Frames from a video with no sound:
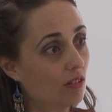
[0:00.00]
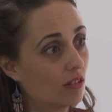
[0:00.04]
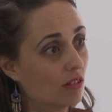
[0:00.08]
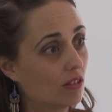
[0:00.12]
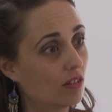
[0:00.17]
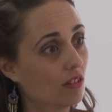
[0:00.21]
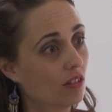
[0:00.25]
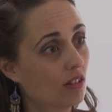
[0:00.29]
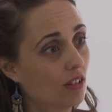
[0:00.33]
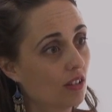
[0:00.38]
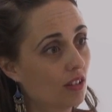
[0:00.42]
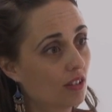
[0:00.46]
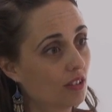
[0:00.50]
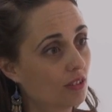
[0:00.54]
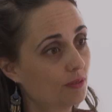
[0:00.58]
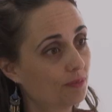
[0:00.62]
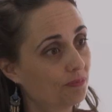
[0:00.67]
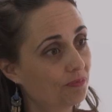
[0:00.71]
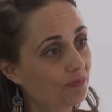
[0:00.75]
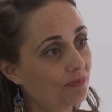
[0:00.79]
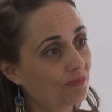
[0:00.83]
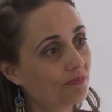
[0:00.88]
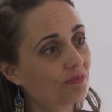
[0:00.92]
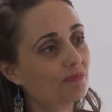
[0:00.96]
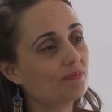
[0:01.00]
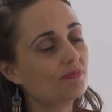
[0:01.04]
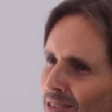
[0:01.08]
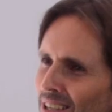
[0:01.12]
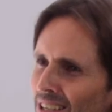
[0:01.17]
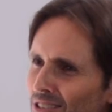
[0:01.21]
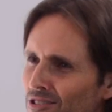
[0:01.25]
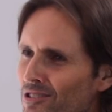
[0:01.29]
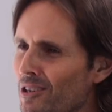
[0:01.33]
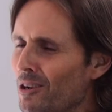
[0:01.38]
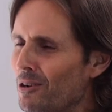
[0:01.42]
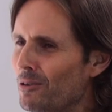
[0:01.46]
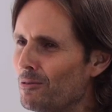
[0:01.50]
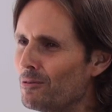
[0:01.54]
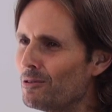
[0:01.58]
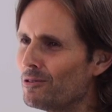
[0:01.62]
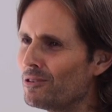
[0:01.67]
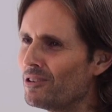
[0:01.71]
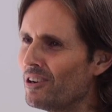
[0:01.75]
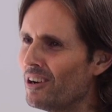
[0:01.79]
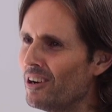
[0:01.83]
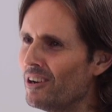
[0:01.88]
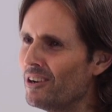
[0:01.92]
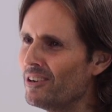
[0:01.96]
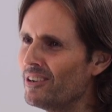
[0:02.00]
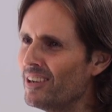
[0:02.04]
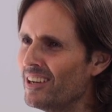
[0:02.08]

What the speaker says: then all the other aspects of their soul will grow.